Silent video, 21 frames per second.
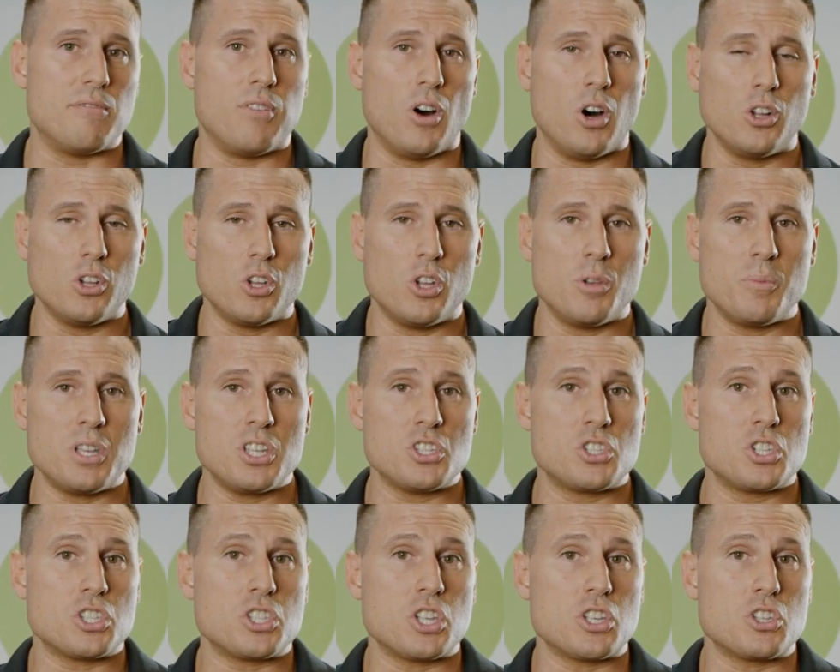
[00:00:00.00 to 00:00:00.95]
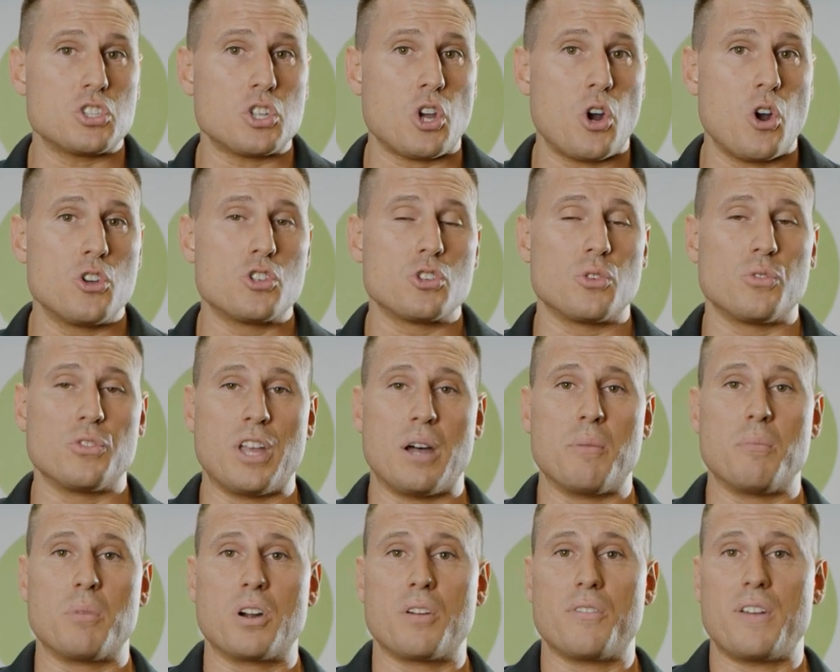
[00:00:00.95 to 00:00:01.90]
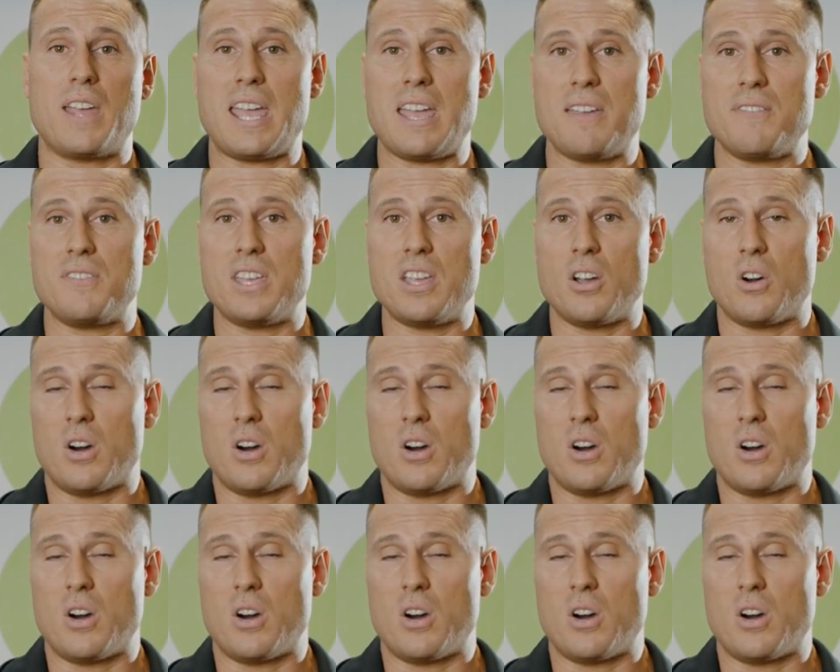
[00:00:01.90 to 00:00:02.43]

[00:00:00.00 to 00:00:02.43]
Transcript: volume is just the total number of heavy